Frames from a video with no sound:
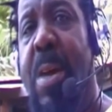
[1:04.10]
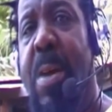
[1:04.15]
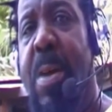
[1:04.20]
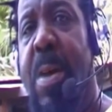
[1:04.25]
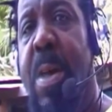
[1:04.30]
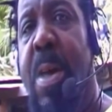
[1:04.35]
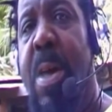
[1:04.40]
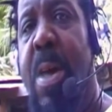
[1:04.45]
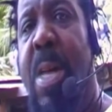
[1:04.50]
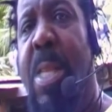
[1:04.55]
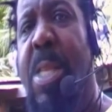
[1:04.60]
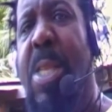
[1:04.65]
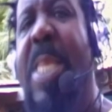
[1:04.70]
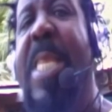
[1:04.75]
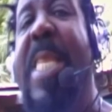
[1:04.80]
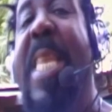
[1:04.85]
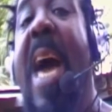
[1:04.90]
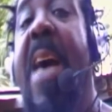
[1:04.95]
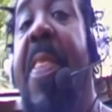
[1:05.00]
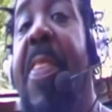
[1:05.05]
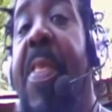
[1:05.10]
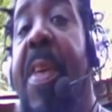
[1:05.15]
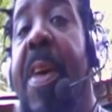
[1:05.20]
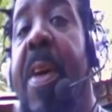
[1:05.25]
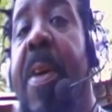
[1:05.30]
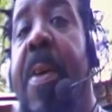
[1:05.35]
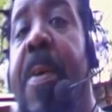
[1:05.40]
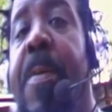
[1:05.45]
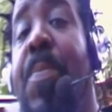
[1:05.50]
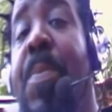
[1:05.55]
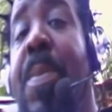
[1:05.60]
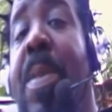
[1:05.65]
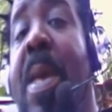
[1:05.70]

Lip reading: Shanika to death.